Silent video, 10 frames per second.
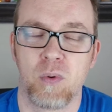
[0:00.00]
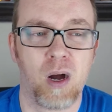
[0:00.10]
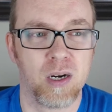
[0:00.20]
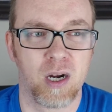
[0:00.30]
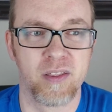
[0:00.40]

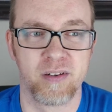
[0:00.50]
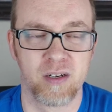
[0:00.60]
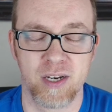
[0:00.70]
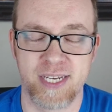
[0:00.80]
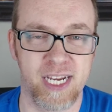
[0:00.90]

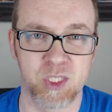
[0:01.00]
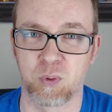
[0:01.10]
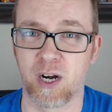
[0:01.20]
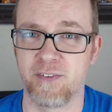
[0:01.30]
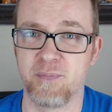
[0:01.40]
on days
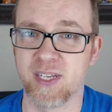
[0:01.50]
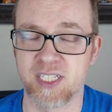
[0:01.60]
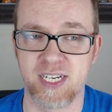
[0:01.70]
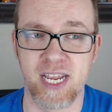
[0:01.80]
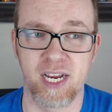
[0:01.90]
where I've
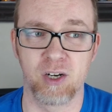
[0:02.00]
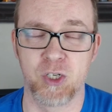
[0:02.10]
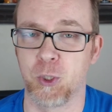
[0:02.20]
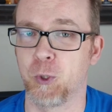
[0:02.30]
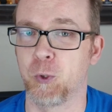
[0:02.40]
missed a day or
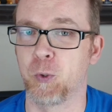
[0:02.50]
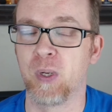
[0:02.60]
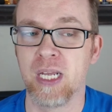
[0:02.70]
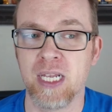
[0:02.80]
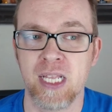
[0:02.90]

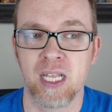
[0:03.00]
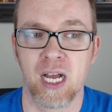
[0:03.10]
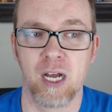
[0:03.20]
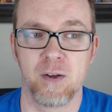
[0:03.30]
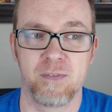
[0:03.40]
two
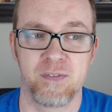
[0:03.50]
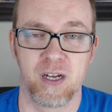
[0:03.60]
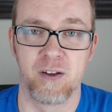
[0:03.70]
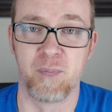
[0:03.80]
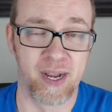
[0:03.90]
of
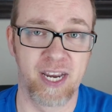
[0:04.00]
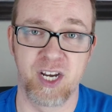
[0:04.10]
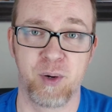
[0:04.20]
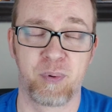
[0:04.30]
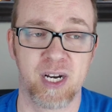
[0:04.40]
my
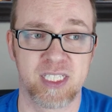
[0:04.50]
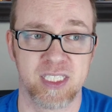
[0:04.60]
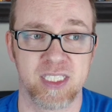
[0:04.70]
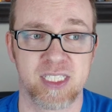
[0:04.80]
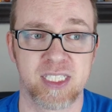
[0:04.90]

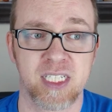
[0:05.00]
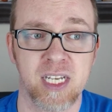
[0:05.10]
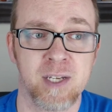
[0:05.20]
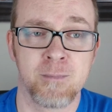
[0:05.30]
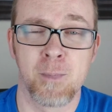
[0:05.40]
antidepressants,
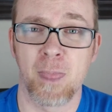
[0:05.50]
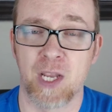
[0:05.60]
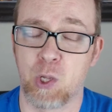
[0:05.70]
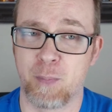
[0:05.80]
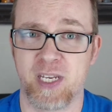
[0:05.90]

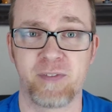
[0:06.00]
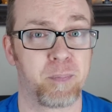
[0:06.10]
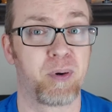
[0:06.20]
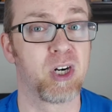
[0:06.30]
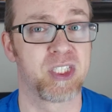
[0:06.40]
I'm a
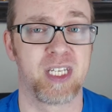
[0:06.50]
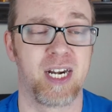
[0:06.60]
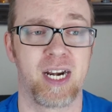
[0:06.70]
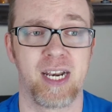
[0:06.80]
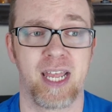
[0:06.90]
different person
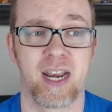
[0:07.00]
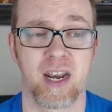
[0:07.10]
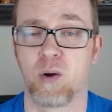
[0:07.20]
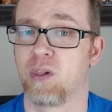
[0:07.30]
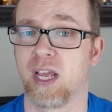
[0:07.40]
and
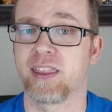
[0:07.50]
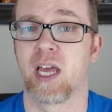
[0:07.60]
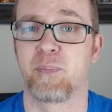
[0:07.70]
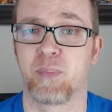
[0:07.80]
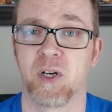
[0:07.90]
I don't like
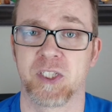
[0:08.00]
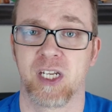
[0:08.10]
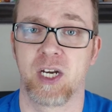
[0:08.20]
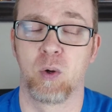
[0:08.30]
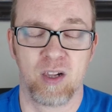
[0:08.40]
that
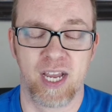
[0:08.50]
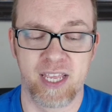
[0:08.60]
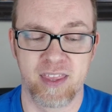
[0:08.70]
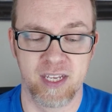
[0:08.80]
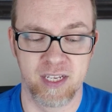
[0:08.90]
person. I don't
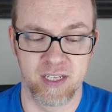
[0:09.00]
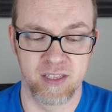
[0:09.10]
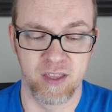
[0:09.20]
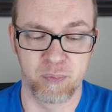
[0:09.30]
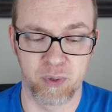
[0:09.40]
like
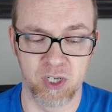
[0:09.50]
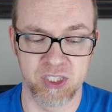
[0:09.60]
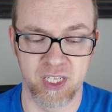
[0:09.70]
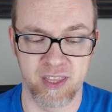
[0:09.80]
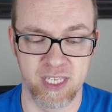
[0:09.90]
the
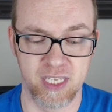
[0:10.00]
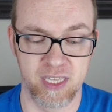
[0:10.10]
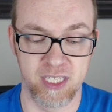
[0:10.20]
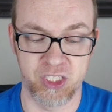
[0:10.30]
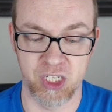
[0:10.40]
person
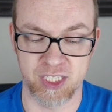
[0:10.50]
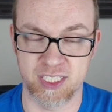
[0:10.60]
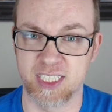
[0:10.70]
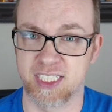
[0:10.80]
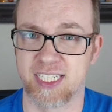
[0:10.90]
that
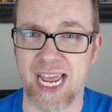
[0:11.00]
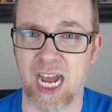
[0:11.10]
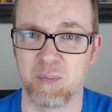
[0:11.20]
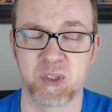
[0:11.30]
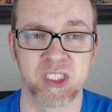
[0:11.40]
just
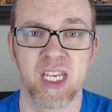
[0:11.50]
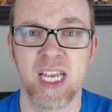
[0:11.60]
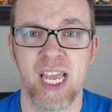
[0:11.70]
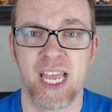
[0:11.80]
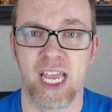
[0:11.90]
snaps
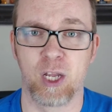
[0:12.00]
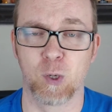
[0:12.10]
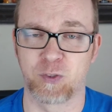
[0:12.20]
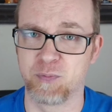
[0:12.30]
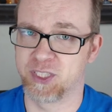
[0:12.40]
and
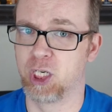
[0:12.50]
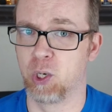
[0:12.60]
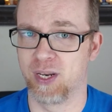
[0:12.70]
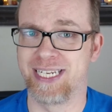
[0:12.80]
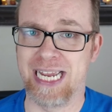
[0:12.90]
goes from
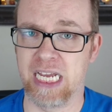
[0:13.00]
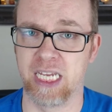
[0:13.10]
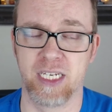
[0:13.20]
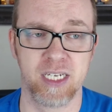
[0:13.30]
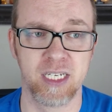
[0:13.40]
0 to
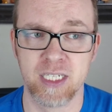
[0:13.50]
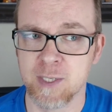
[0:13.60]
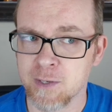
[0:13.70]
10